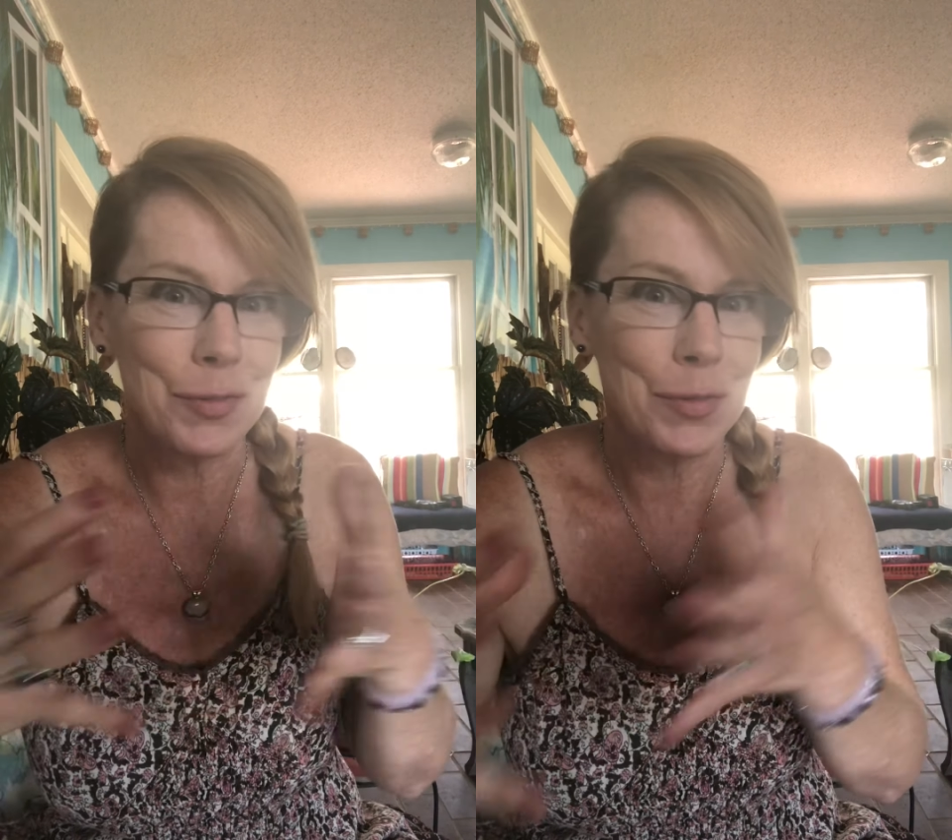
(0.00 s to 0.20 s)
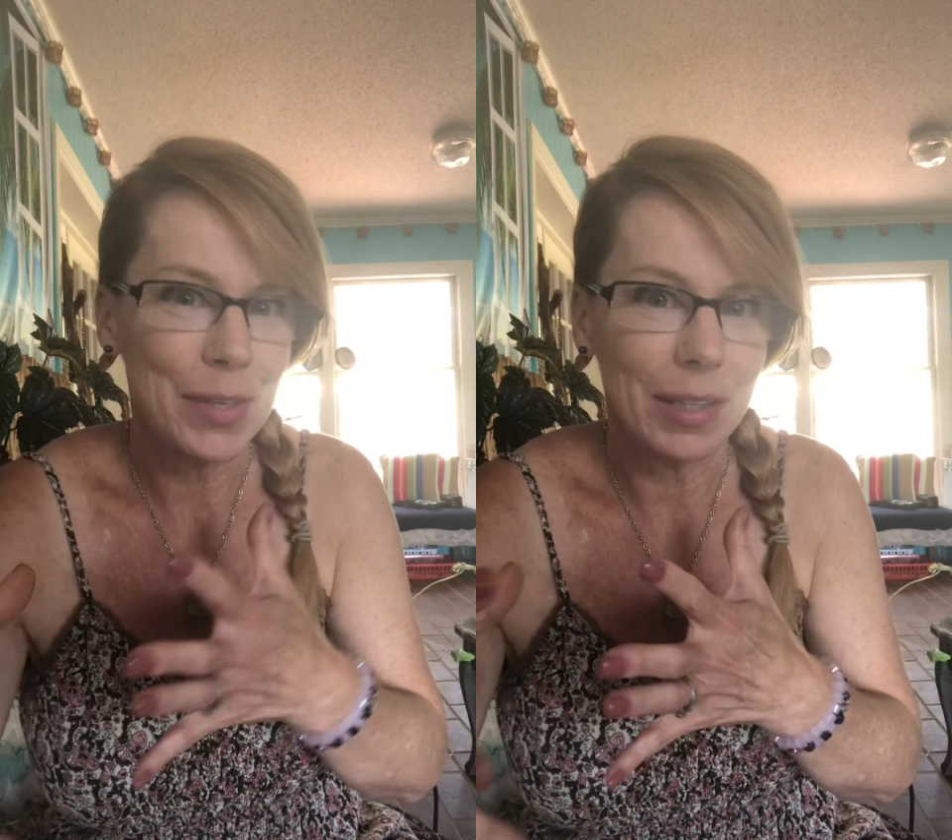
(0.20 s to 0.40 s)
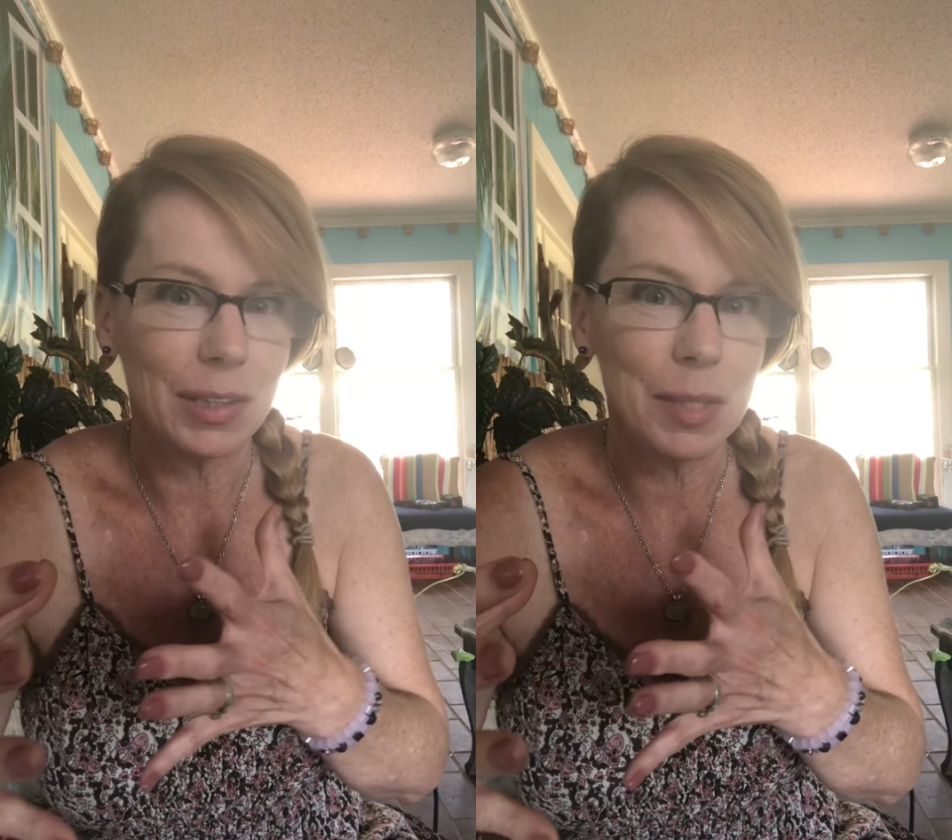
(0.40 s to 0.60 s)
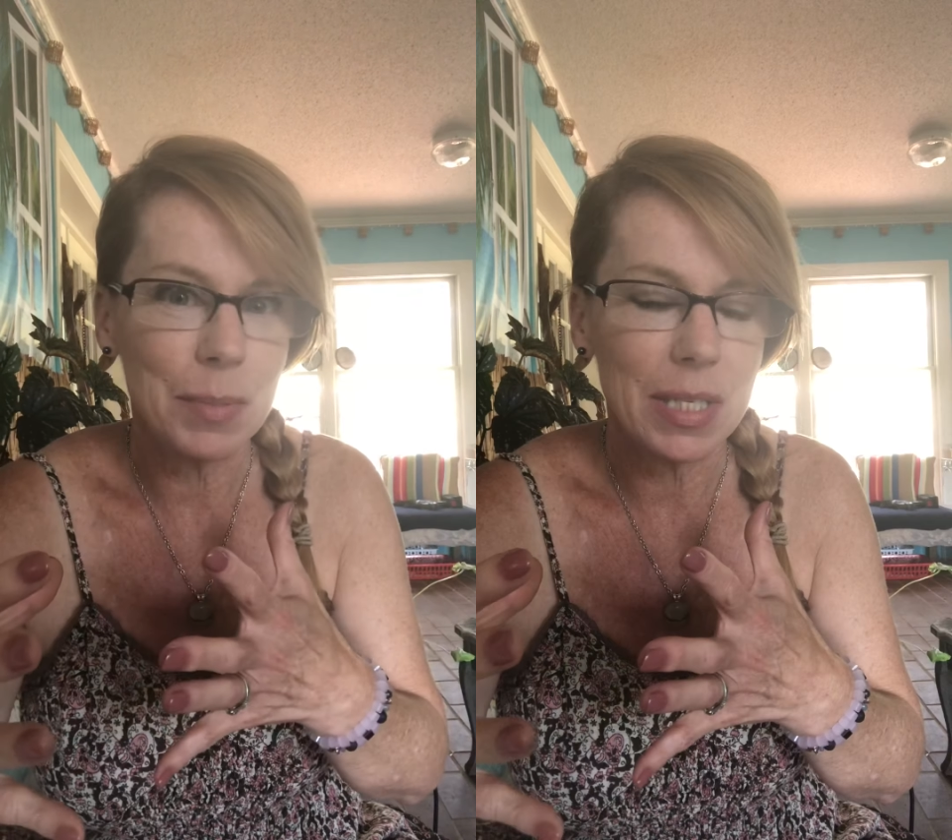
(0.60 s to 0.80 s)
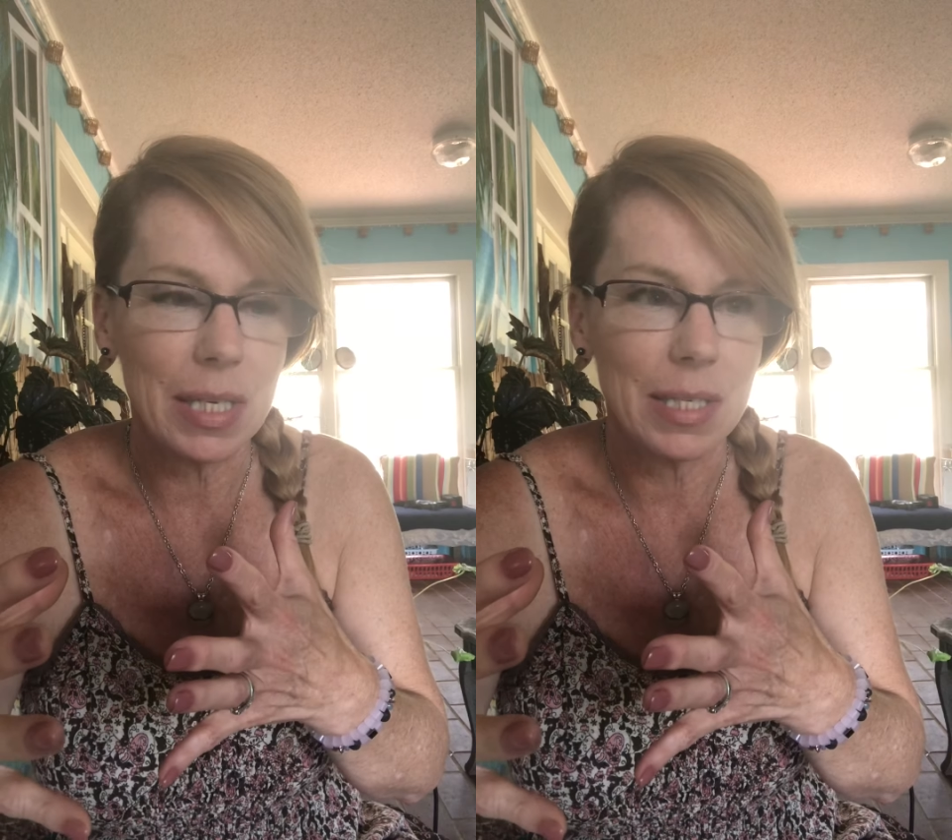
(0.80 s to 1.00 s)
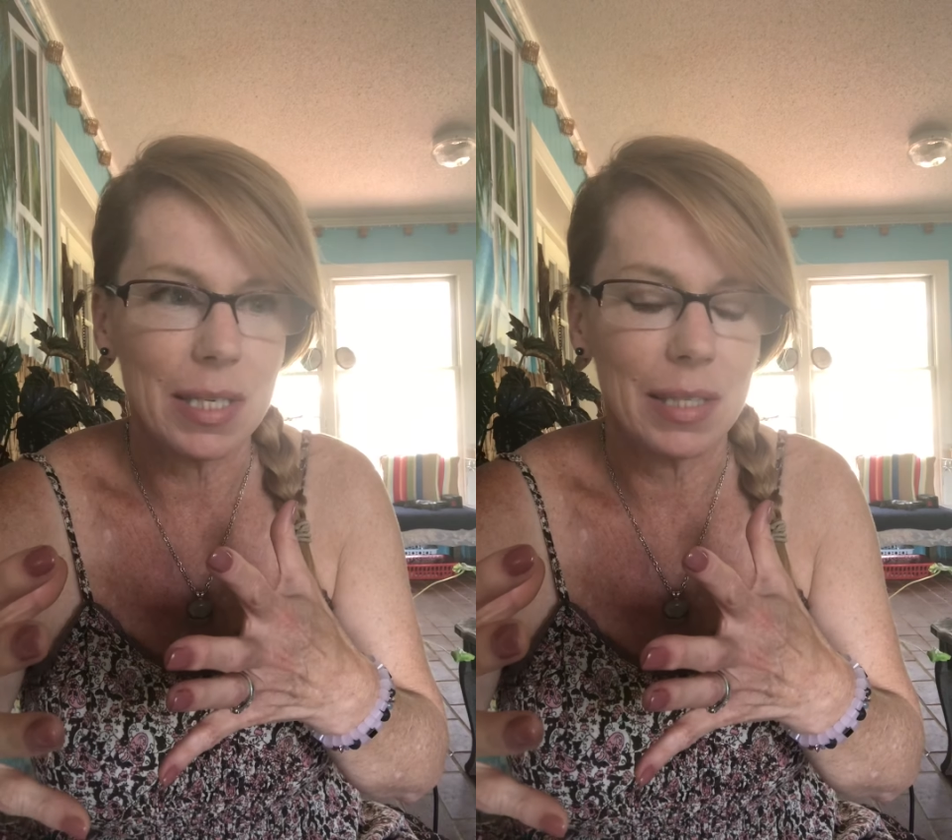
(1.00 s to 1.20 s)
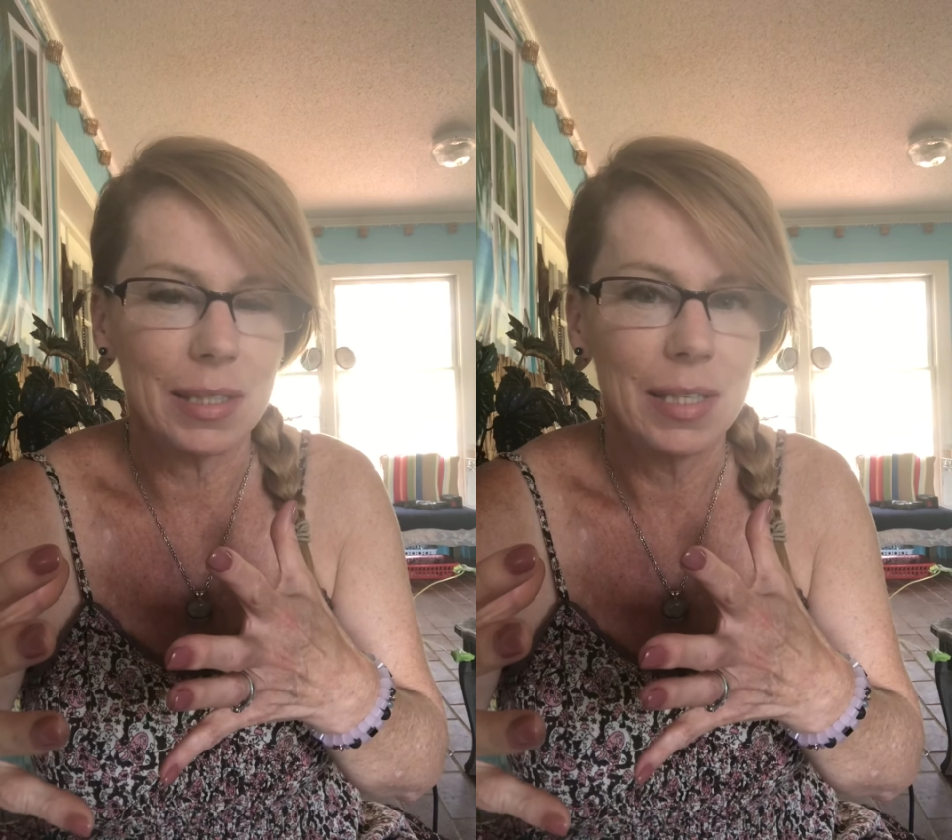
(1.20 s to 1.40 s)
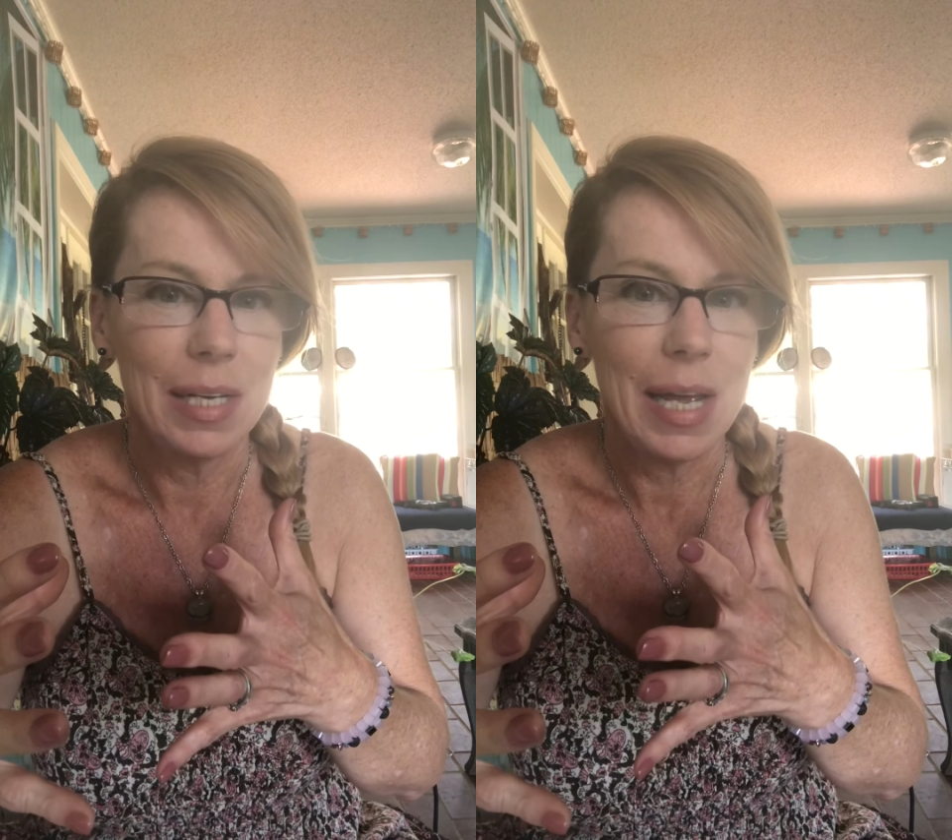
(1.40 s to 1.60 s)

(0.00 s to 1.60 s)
through the eclipse season,